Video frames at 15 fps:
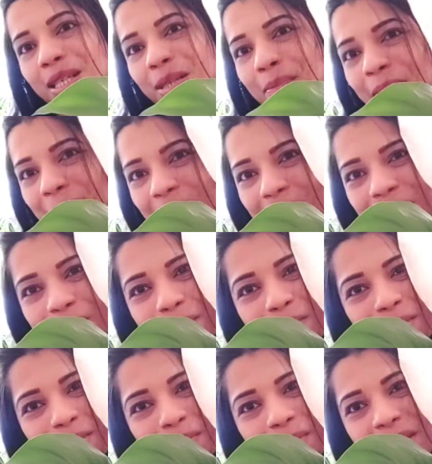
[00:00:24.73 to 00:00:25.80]
baby is
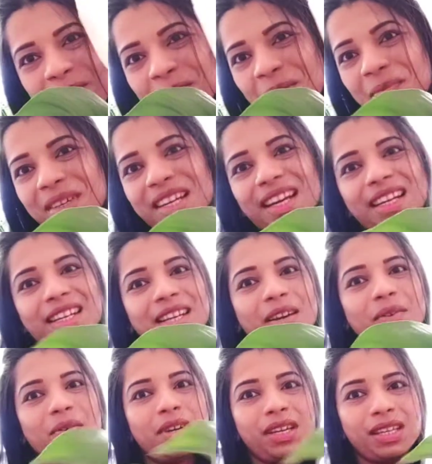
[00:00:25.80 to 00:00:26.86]
blooming for me right now.